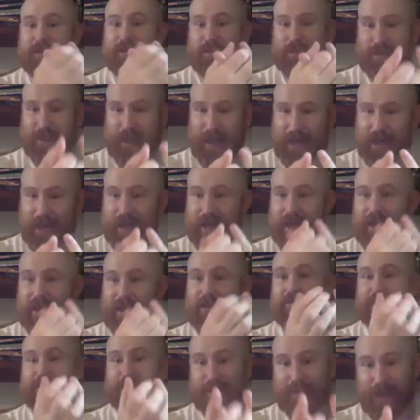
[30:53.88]
cane,
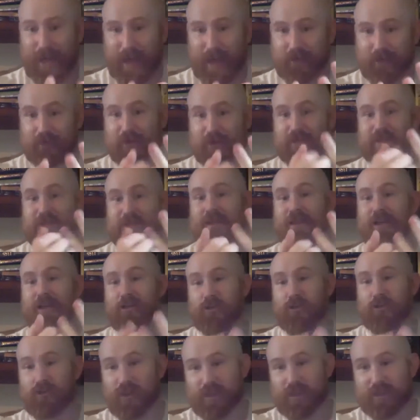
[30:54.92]
catch wrestling,
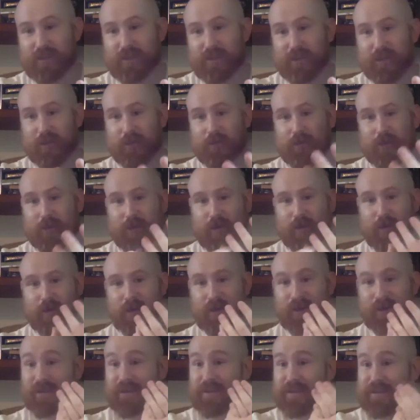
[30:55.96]
Ju-Jitsu,
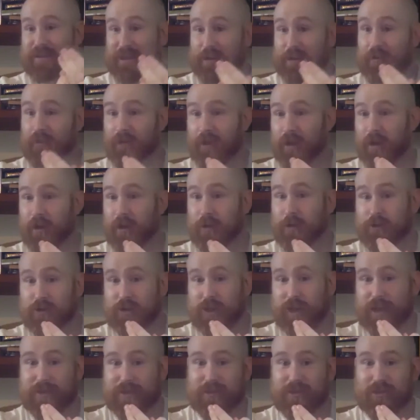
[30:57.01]
distill those
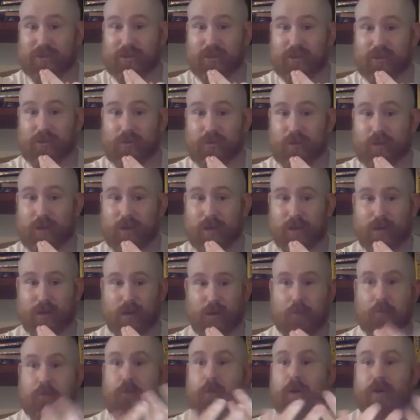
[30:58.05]
into
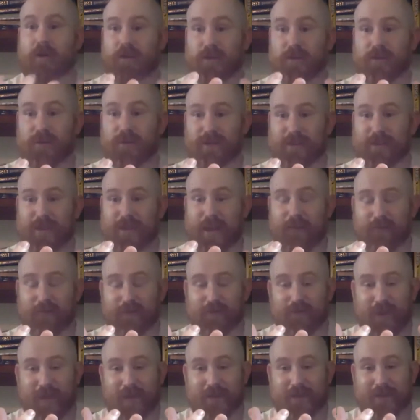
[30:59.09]
modern
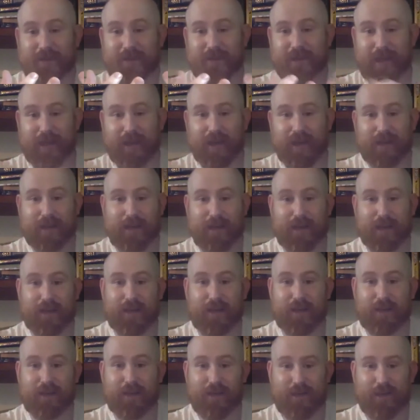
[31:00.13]
self-defense. And
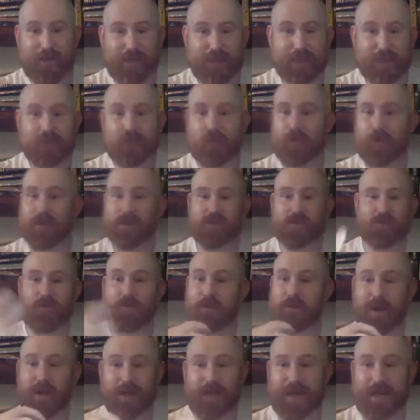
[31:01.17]
it's always through
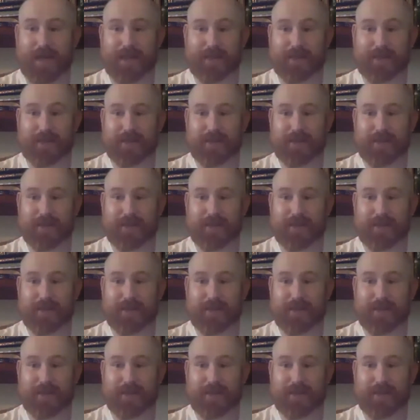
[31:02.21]
my lens.